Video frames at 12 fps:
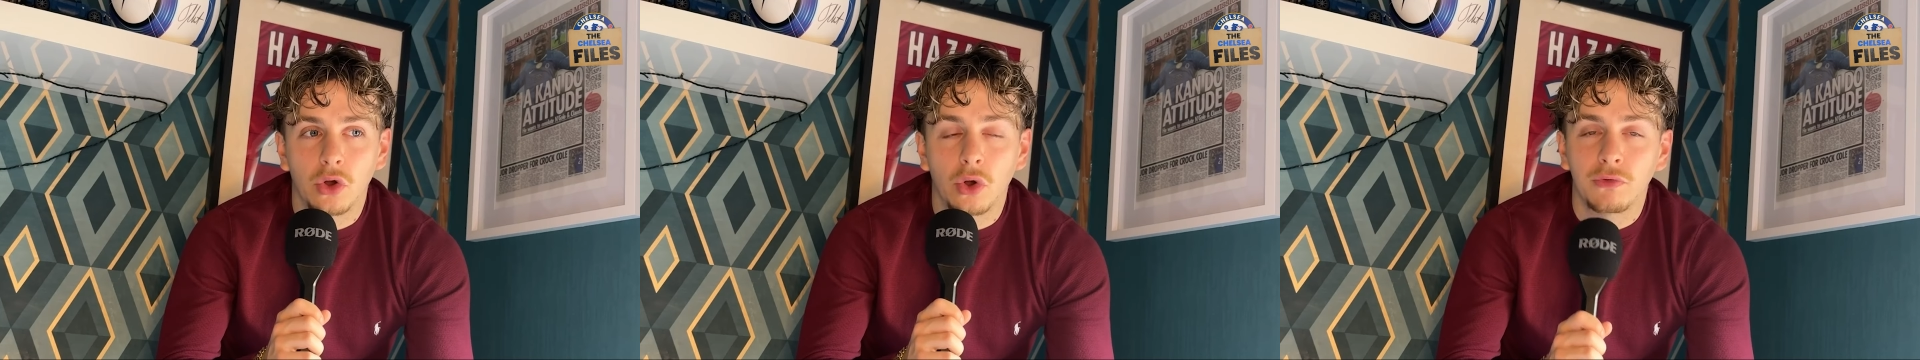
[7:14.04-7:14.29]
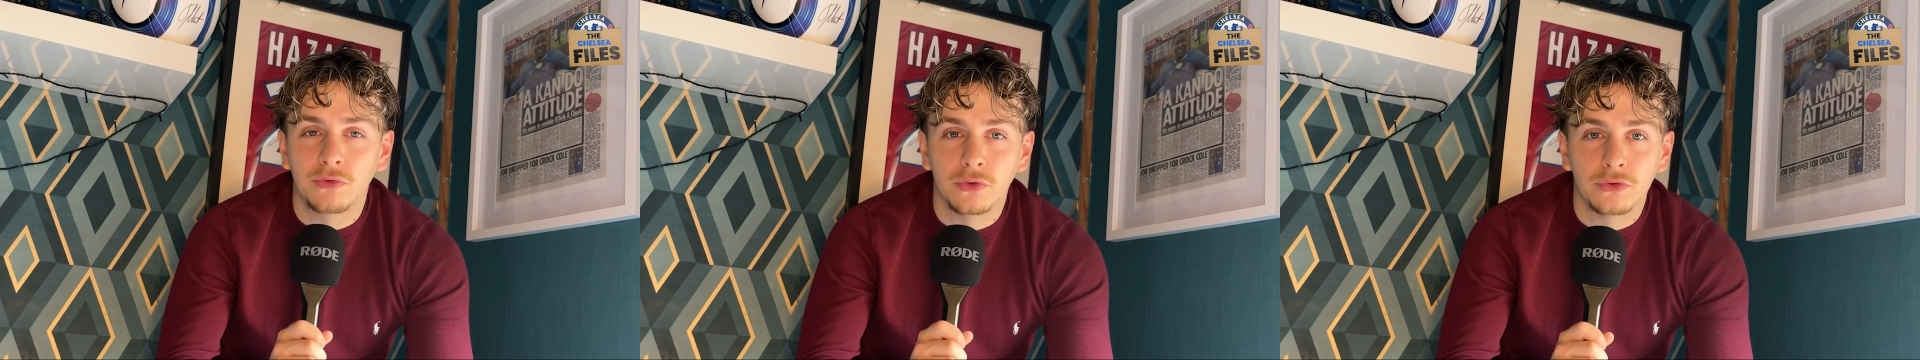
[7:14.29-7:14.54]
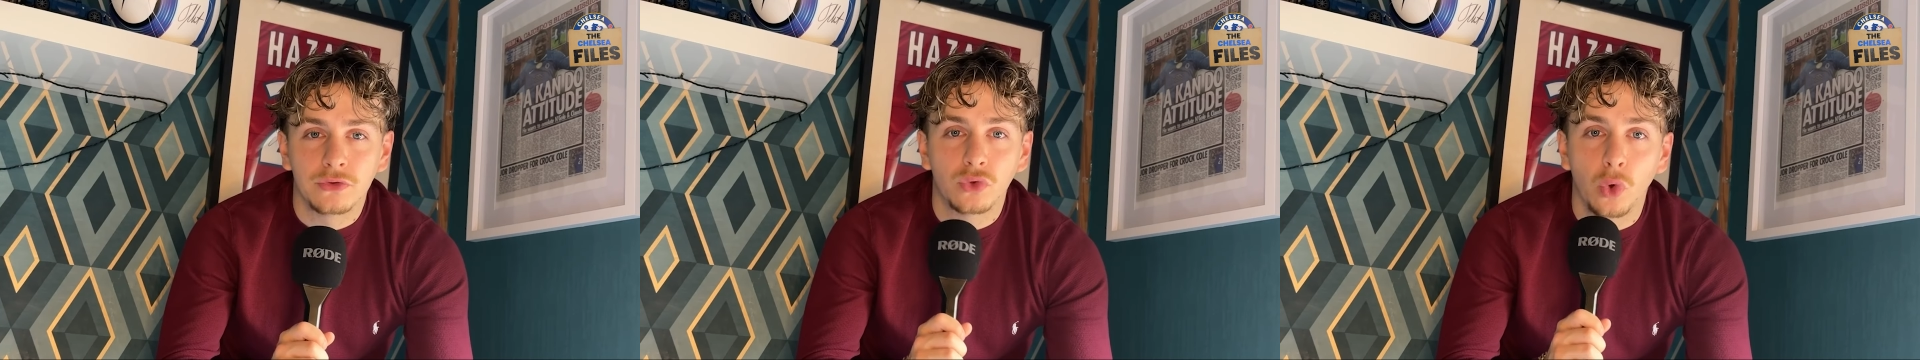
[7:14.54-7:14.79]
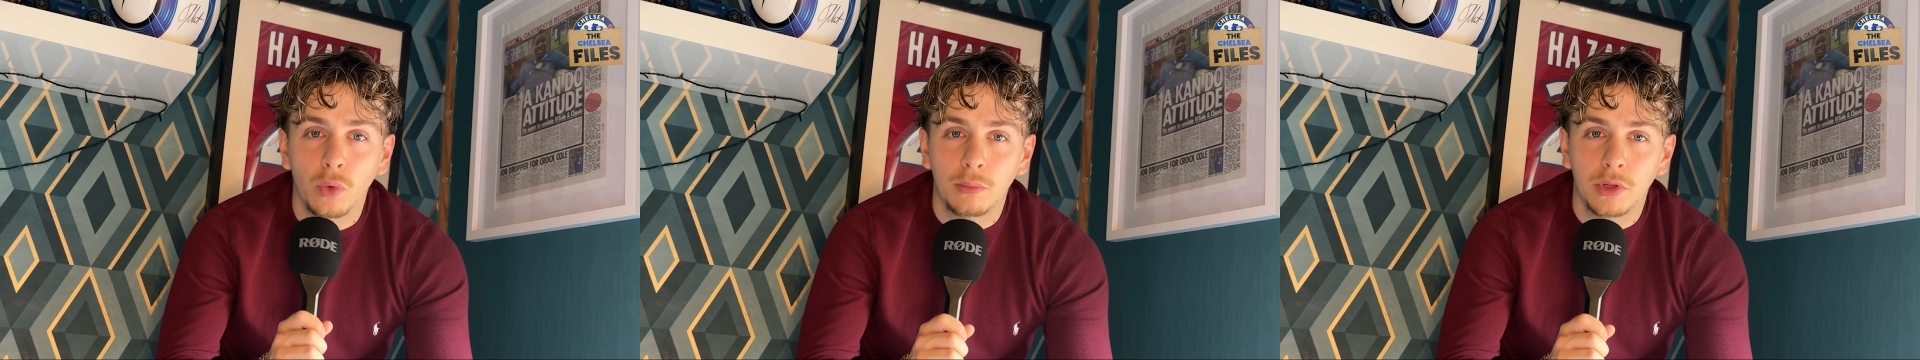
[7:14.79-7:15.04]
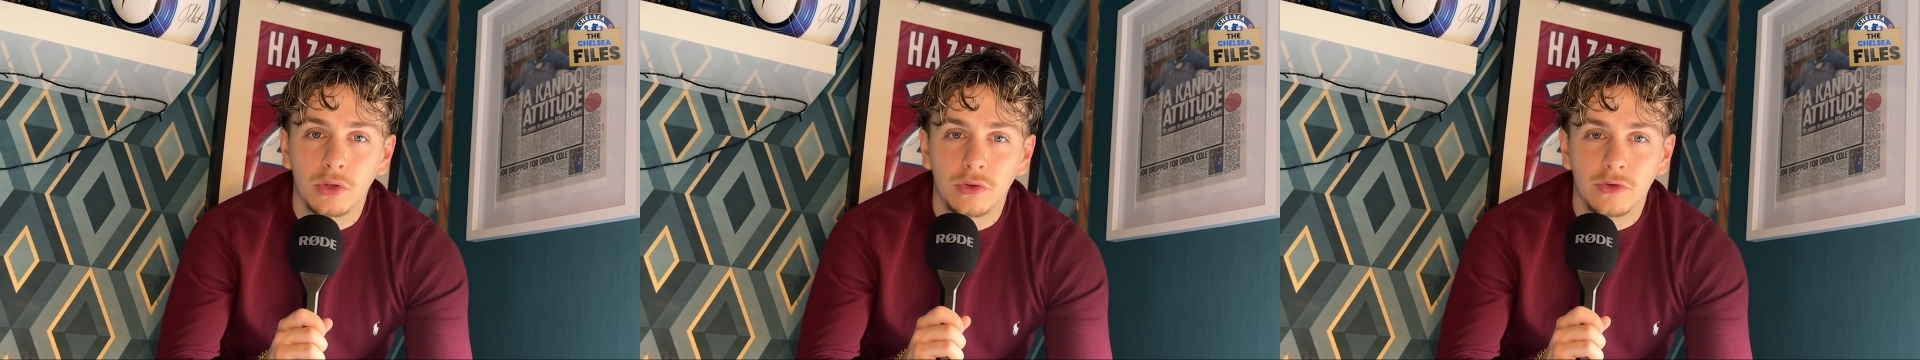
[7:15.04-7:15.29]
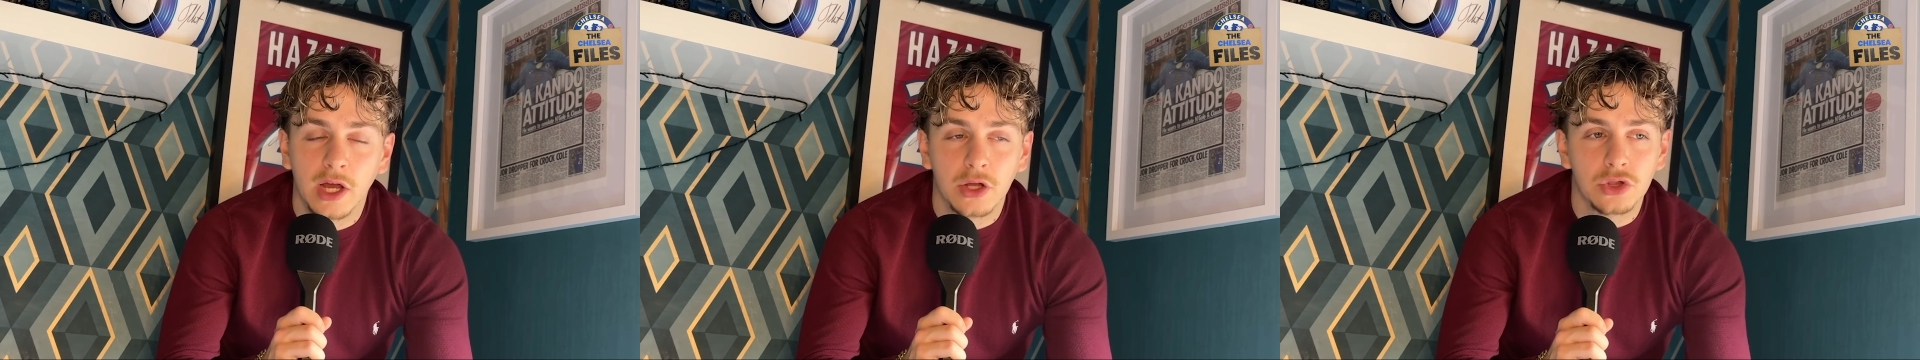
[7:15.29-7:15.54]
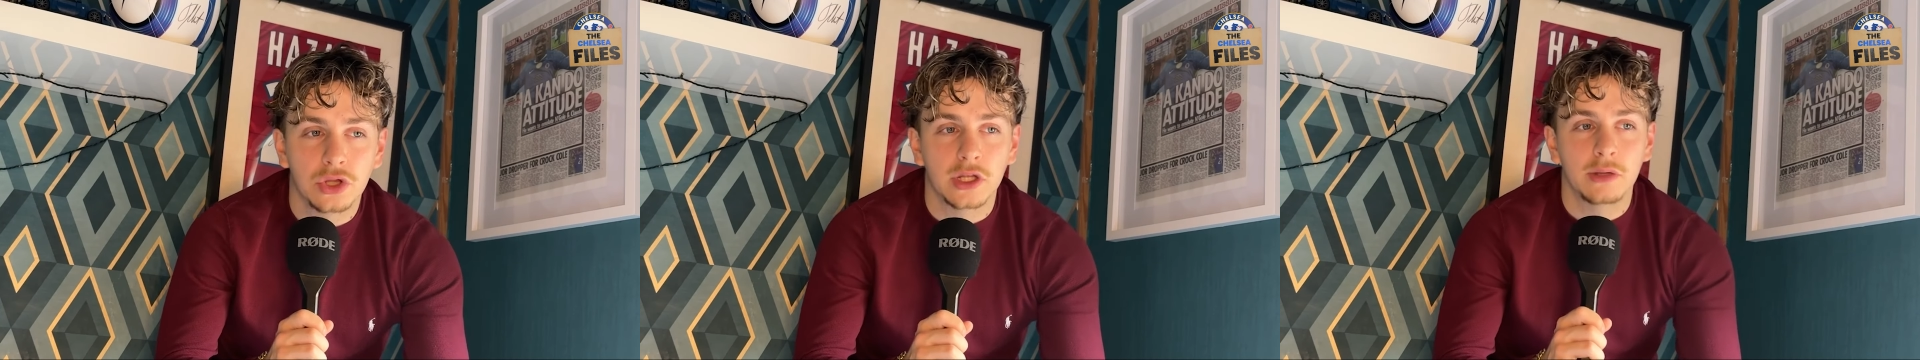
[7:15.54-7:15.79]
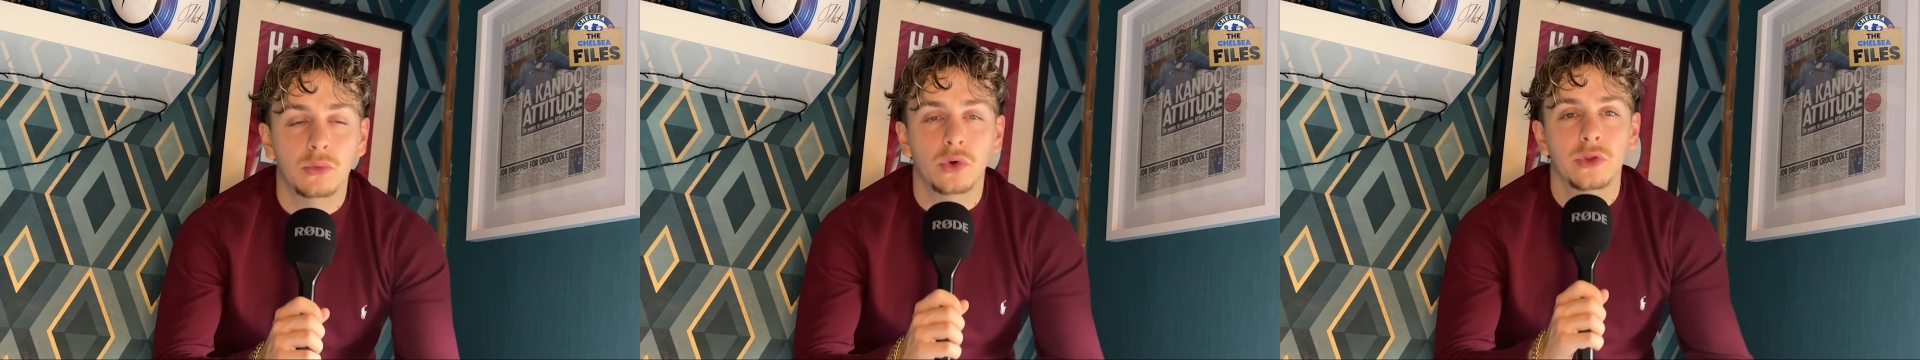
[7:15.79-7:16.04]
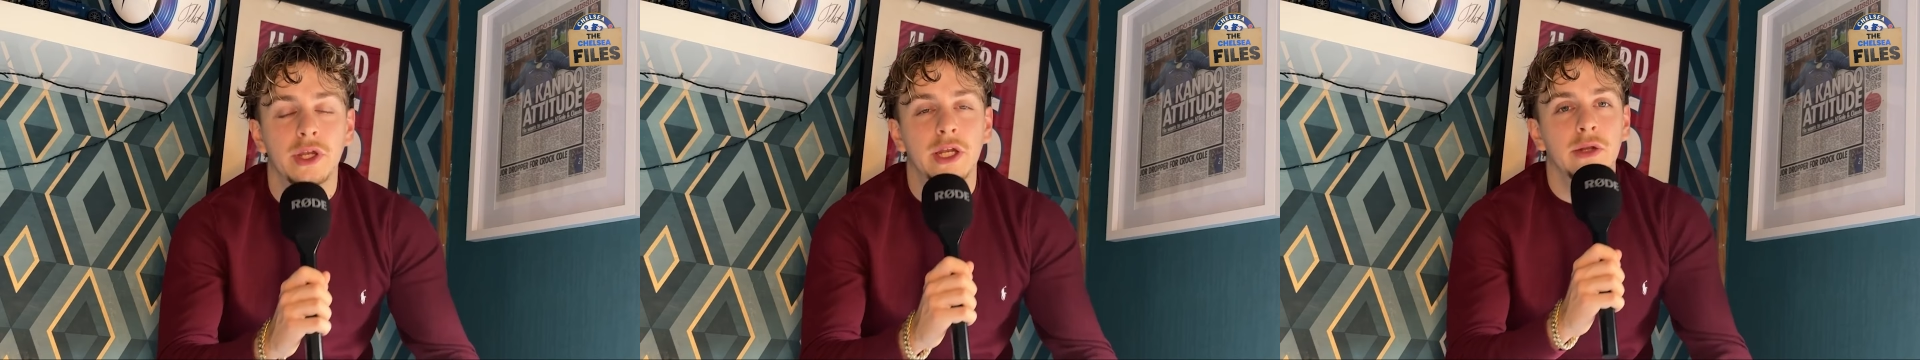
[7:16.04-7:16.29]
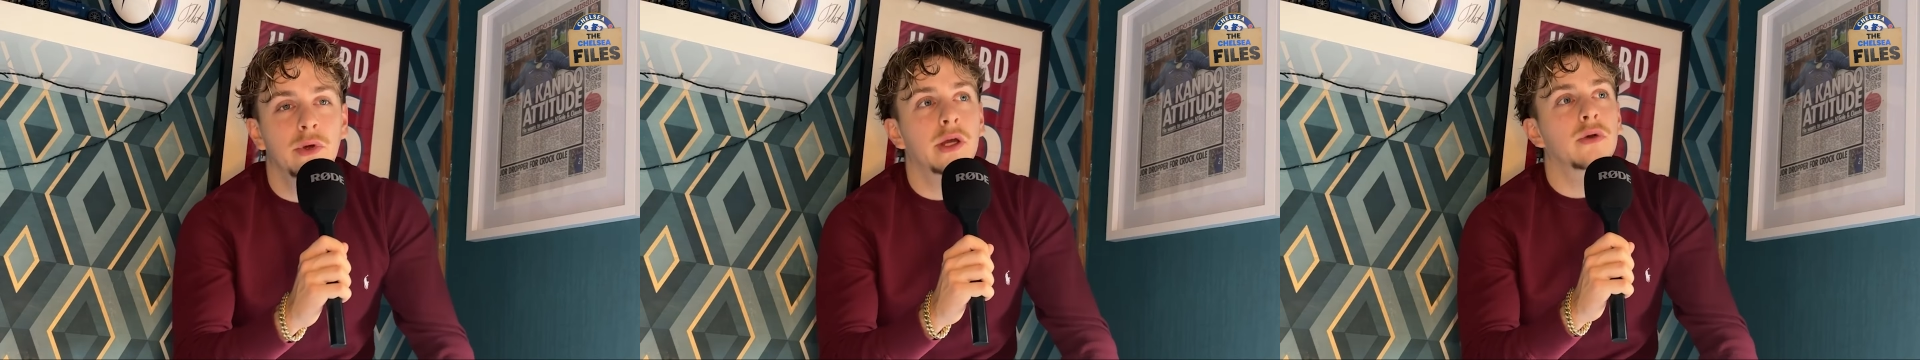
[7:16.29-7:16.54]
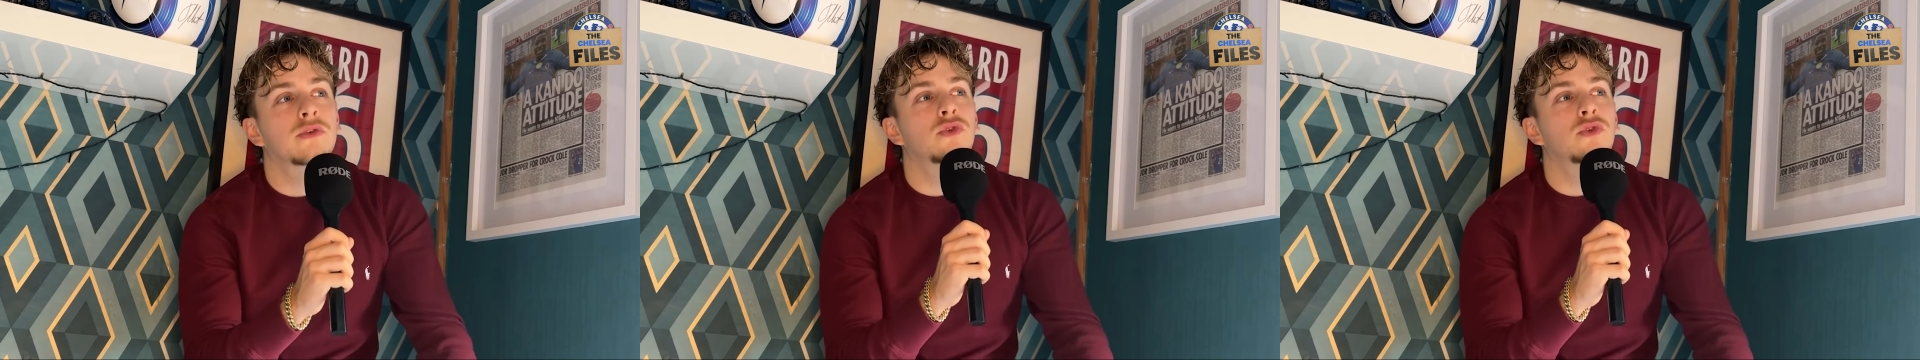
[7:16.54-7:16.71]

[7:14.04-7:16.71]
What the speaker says: offers. Dortmund, actually, more than anyone else.